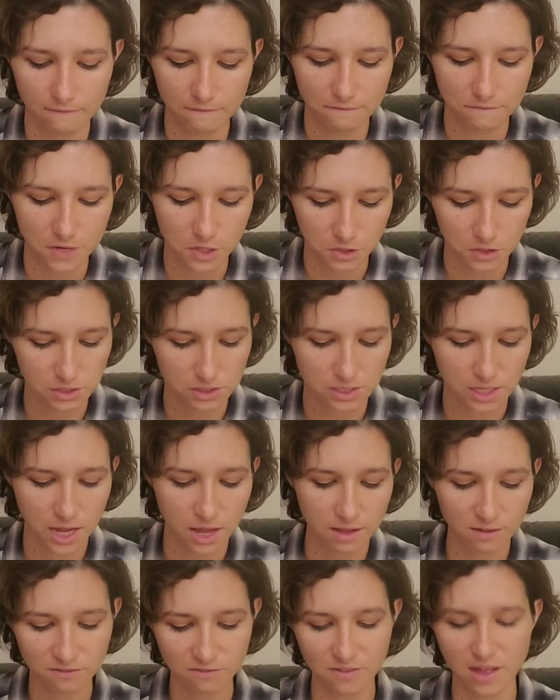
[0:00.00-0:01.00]
First
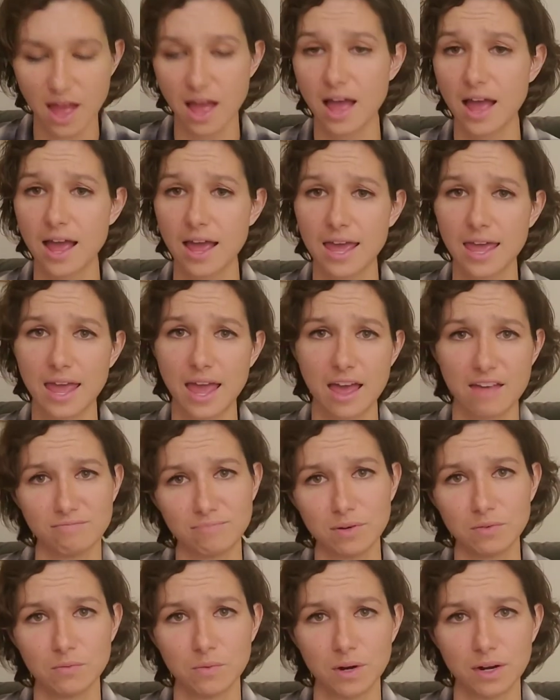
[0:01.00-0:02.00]
off, I have
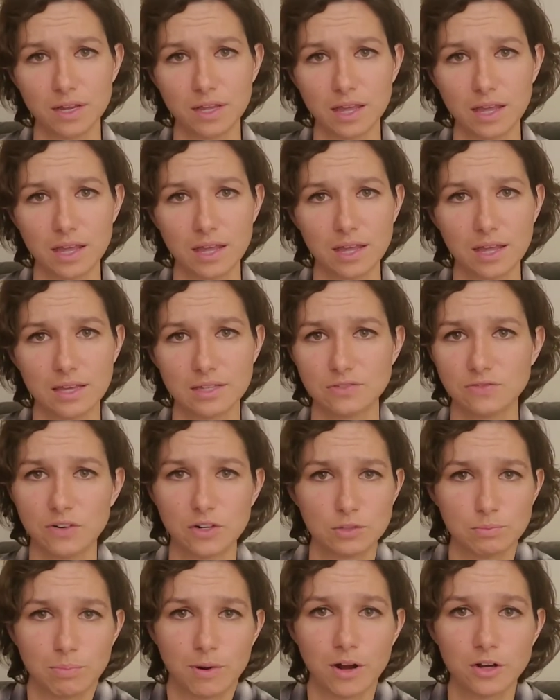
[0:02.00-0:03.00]
been working, as far
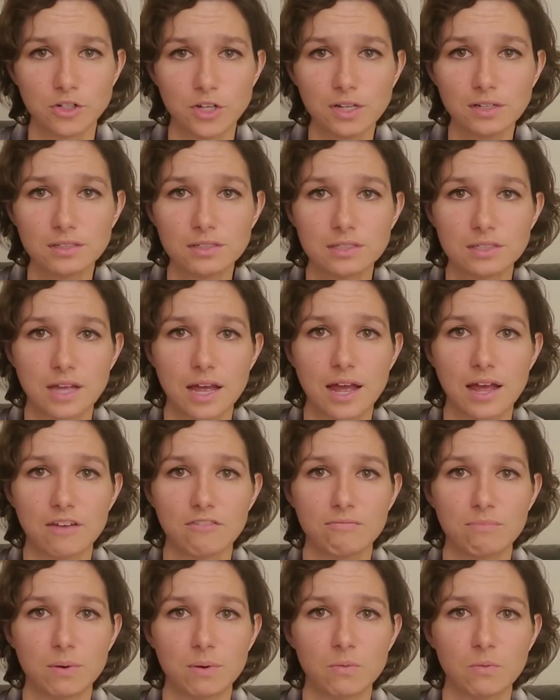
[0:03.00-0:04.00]
as projects,
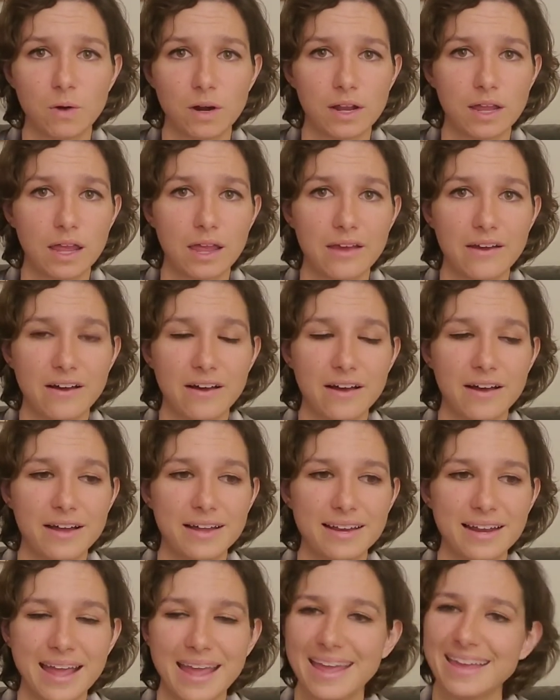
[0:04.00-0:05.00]
I've been working on a